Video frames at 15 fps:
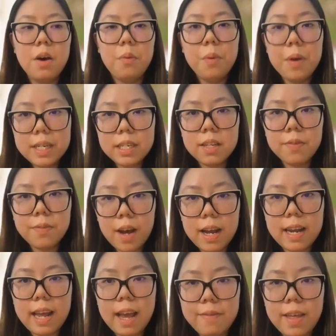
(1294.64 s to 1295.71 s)
which is
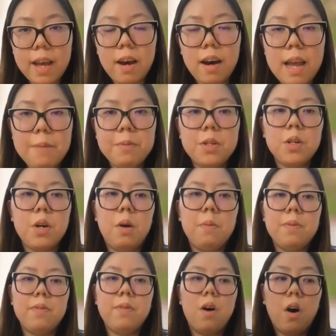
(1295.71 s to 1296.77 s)
fine if they are able to
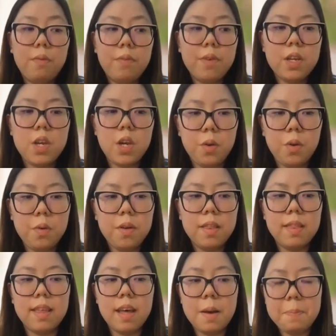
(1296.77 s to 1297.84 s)
offer you
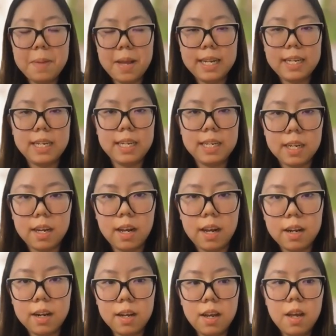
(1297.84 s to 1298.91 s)
the ability to
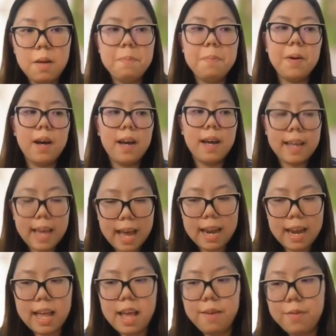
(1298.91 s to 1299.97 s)
learn. But
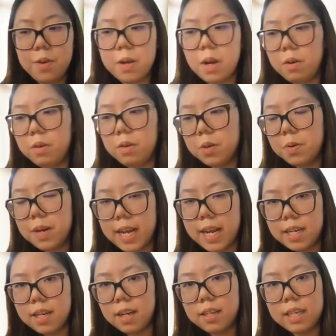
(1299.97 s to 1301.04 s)
again, if you go do an
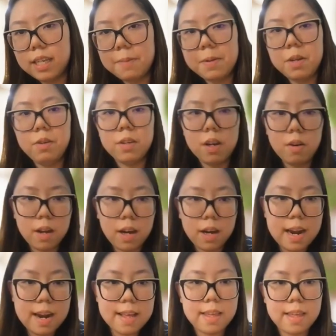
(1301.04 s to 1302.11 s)
internship and you don't learn
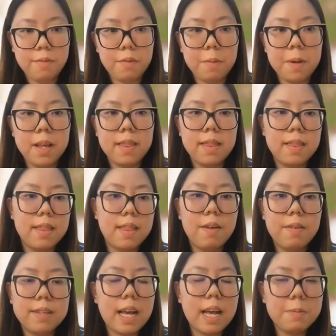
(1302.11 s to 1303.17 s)
anything from it,
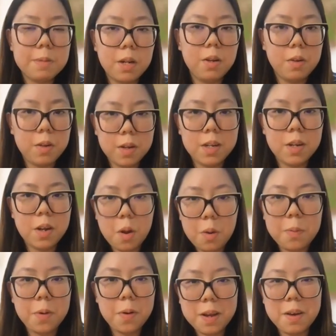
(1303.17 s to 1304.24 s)
there is absolutely no
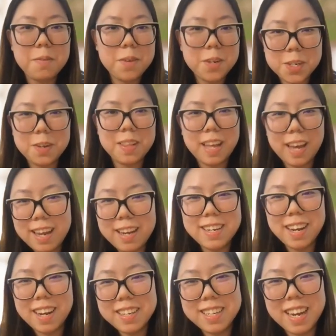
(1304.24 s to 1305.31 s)
point of you doing that
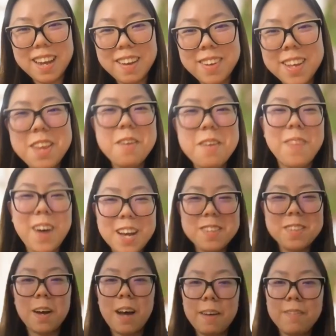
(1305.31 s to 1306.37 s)
internship. You might as
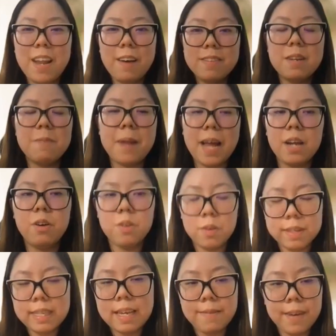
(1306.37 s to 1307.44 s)
well have left it blank on
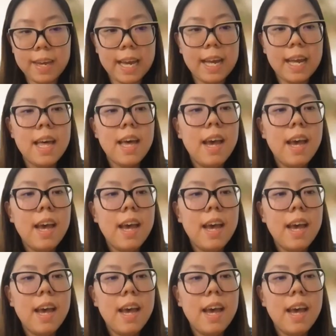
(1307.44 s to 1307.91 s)
your CV.